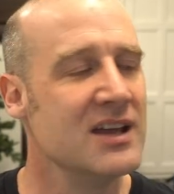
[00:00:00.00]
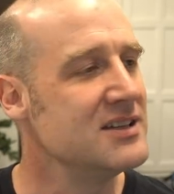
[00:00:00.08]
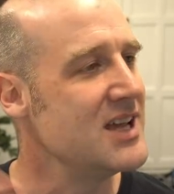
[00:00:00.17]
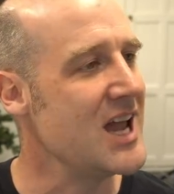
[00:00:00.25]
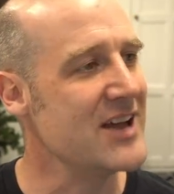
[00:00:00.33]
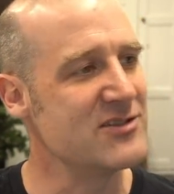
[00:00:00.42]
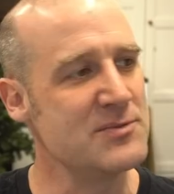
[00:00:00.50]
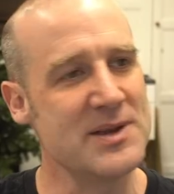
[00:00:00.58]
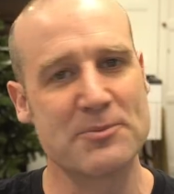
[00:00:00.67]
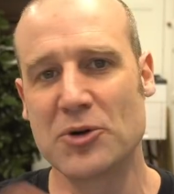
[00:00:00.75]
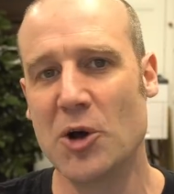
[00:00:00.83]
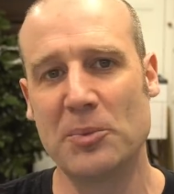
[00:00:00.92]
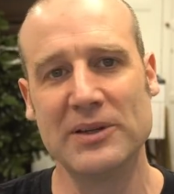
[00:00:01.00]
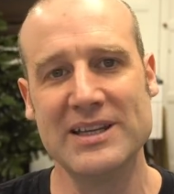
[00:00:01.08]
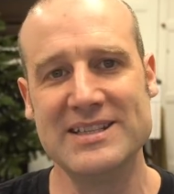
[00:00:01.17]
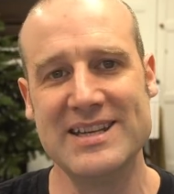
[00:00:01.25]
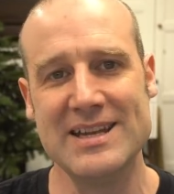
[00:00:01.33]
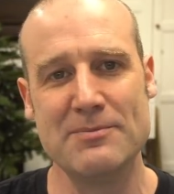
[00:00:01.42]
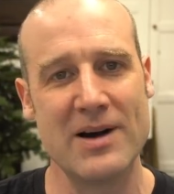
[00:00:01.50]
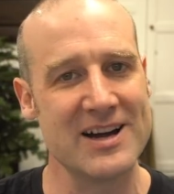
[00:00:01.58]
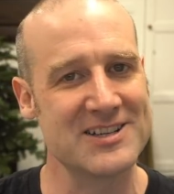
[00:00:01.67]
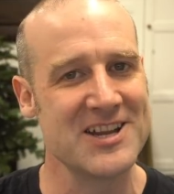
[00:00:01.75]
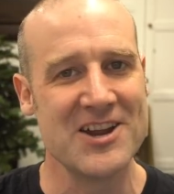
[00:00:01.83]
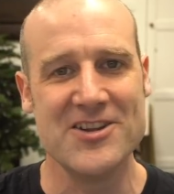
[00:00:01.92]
to ever be properly debugged.